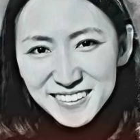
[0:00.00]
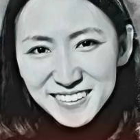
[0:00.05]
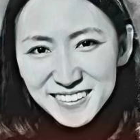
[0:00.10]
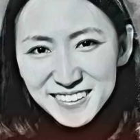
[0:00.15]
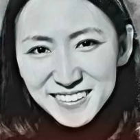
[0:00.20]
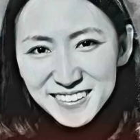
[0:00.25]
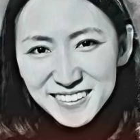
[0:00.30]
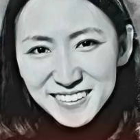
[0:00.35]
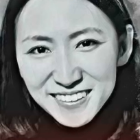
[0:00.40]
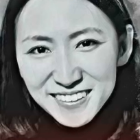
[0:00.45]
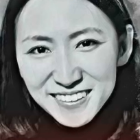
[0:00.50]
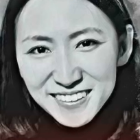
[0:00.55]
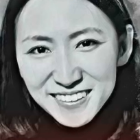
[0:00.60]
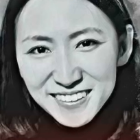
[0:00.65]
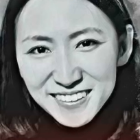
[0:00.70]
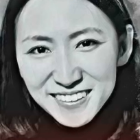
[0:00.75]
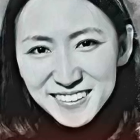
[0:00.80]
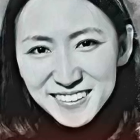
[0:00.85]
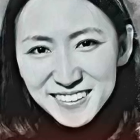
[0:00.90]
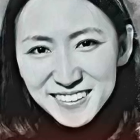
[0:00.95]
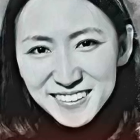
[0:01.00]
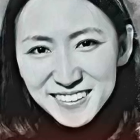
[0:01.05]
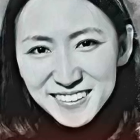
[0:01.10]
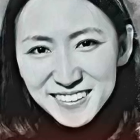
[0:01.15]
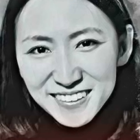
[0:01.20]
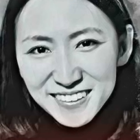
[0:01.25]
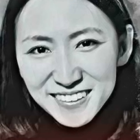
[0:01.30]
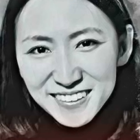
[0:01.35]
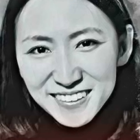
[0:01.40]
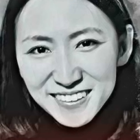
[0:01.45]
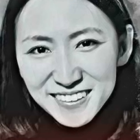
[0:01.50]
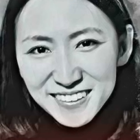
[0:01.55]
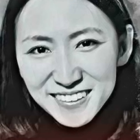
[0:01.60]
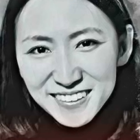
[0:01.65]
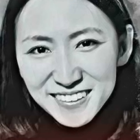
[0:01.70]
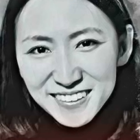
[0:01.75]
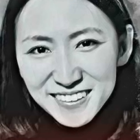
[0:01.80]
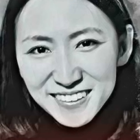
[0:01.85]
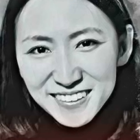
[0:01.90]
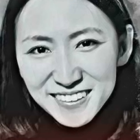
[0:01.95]

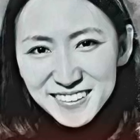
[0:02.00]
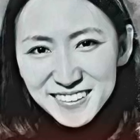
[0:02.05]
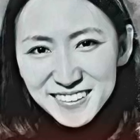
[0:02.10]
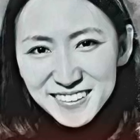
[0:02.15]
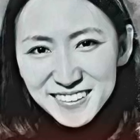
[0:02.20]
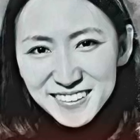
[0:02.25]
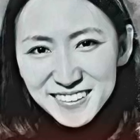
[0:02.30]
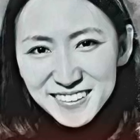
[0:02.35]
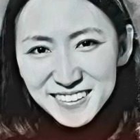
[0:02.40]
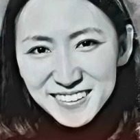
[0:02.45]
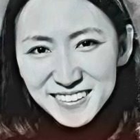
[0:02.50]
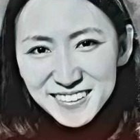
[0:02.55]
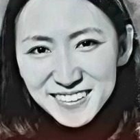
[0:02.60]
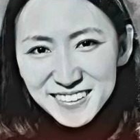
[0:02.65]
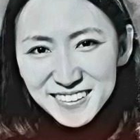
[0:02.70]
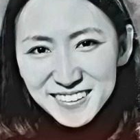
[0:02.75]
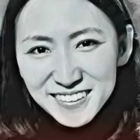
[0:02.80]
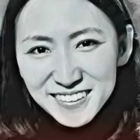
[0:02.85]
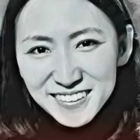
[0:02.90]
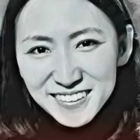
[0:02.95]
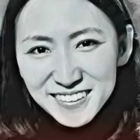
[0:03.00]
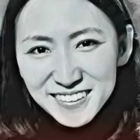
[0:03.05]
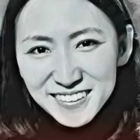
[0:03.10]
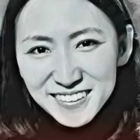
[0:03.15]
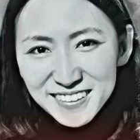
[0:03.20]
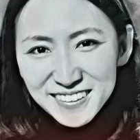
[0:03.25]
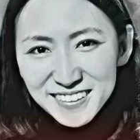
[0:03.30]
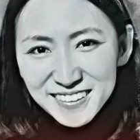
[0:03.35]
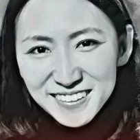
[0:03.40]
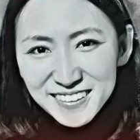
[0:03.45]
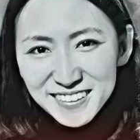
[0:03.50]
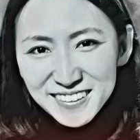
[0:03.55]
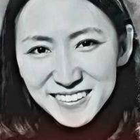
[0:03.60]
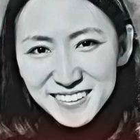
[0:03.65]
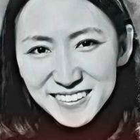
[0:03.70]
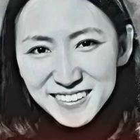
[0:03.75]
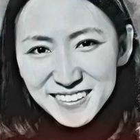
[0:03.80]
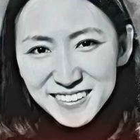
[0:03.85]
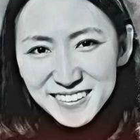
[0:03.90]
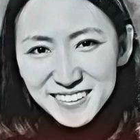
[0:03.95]

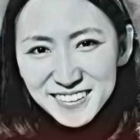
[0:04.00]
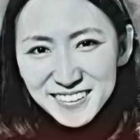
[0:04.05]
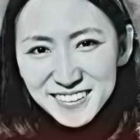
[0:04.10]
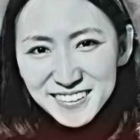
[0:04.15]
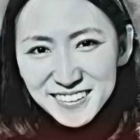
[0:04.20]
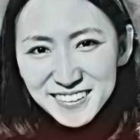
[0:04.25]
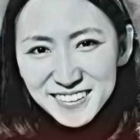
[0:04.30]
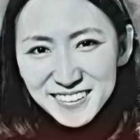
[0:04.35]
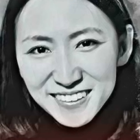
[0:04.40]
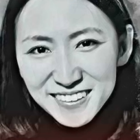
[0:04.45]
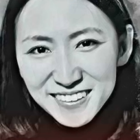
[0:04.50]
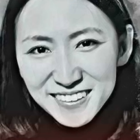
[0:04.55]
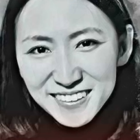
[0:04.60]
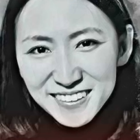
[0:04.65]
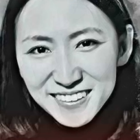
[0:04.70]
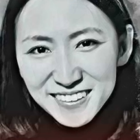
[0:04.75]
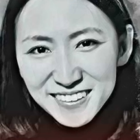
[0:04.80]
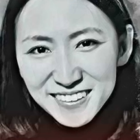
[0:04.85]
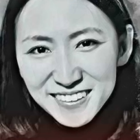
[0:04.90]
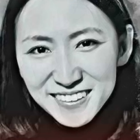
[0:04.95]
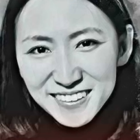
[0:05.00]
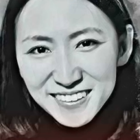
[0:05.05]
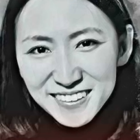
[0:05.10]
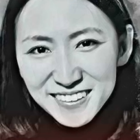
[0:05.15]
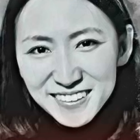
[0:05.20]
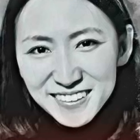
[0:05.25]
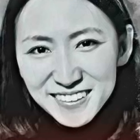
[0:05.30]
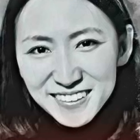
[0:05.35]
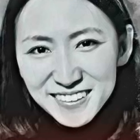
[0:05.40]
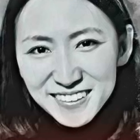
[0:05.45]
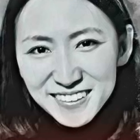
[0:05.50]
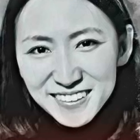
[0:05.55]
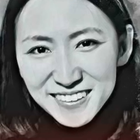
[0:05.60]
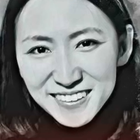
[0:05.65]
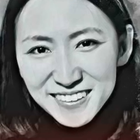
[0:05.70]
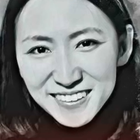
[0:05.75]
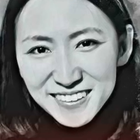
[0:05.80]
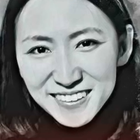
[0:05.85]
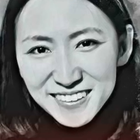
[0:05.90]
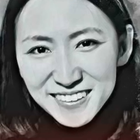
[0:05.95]
This is a still picture; no speech is visible.